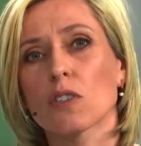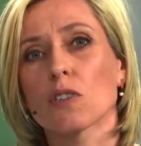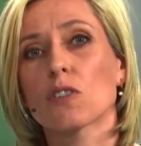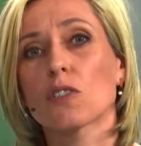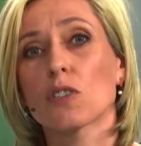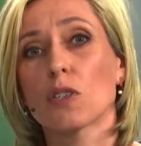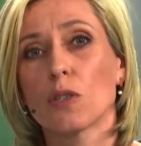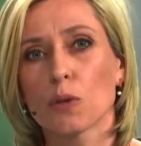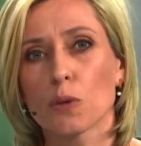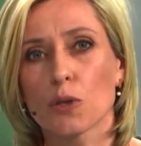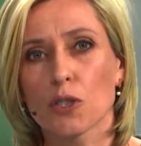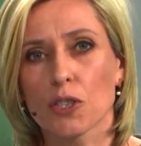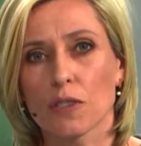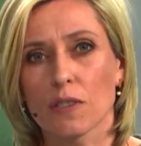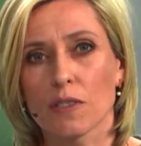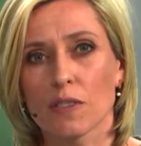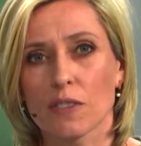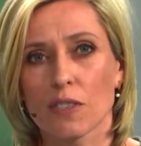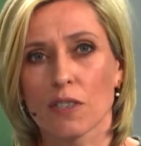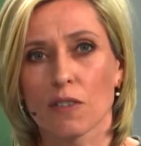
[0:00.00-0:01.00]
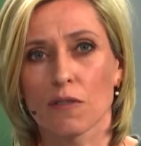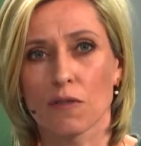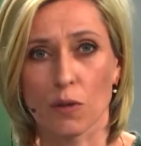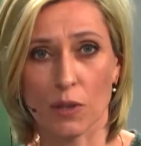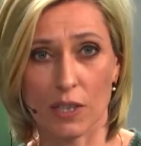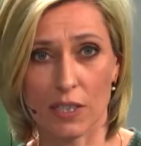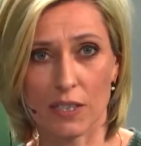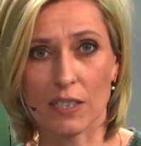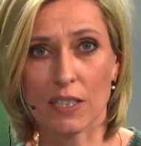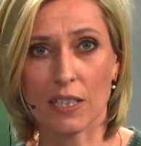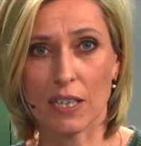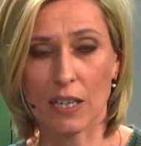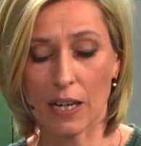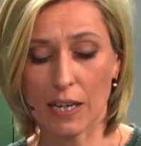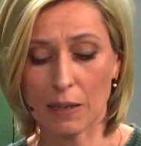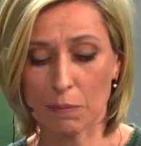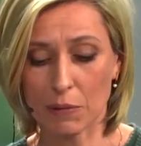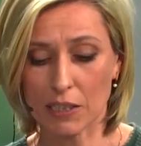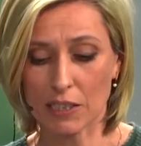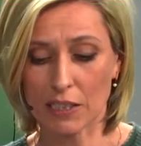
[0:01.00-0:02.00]
on solutions for this
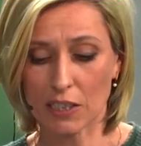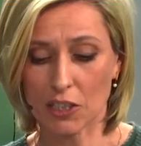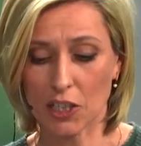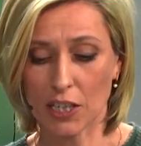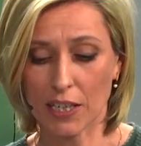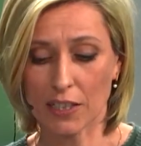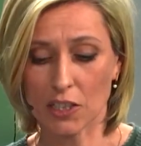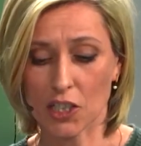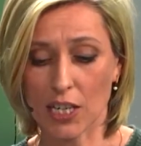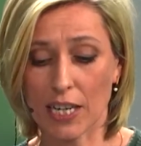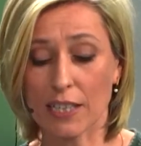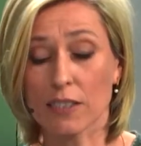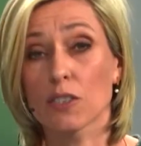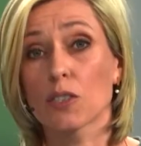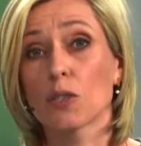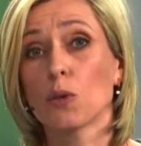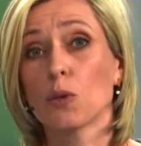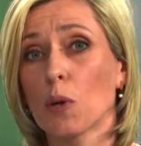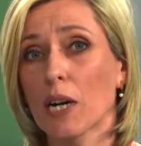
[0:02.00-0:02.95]
climate change and